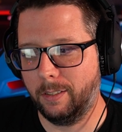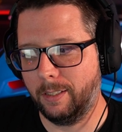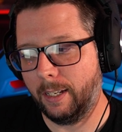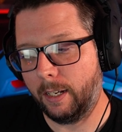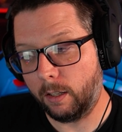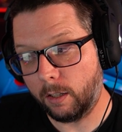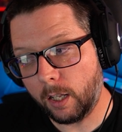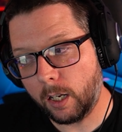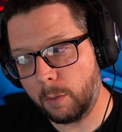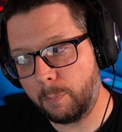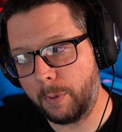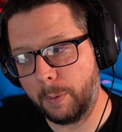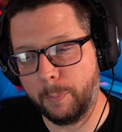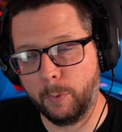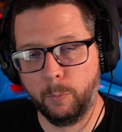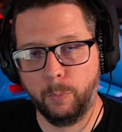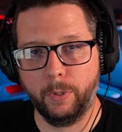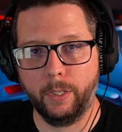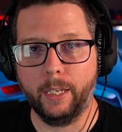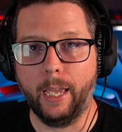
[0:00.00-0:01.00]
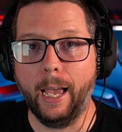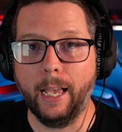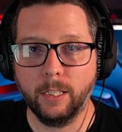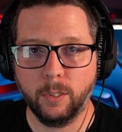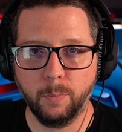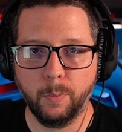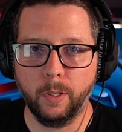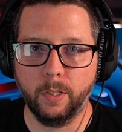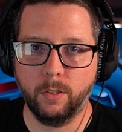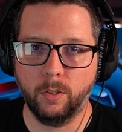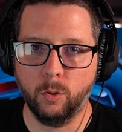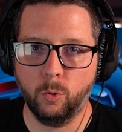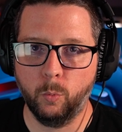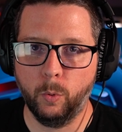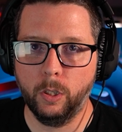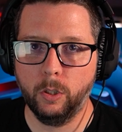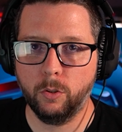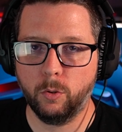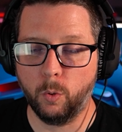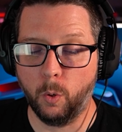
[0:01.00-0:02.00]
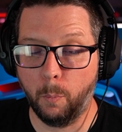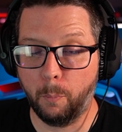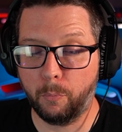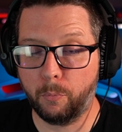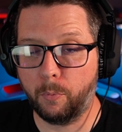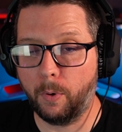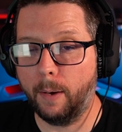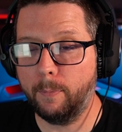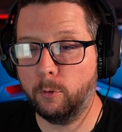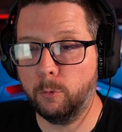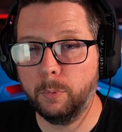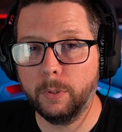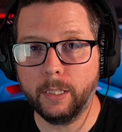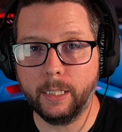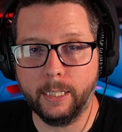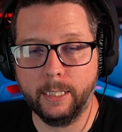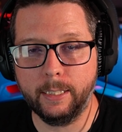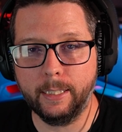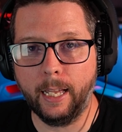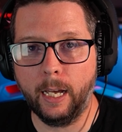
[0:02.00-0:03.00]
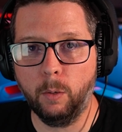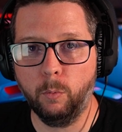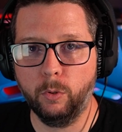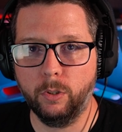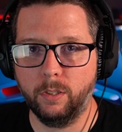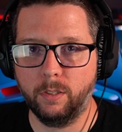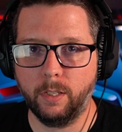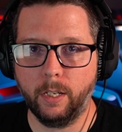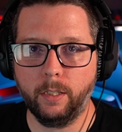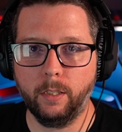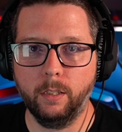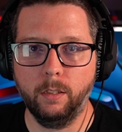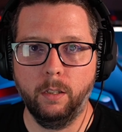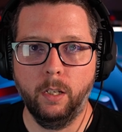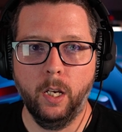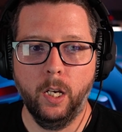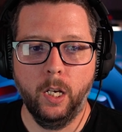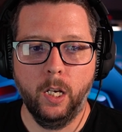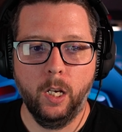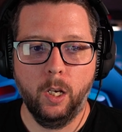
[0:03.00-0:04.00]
Now a lot of people play S+ as well, so I'll probably hit that one second,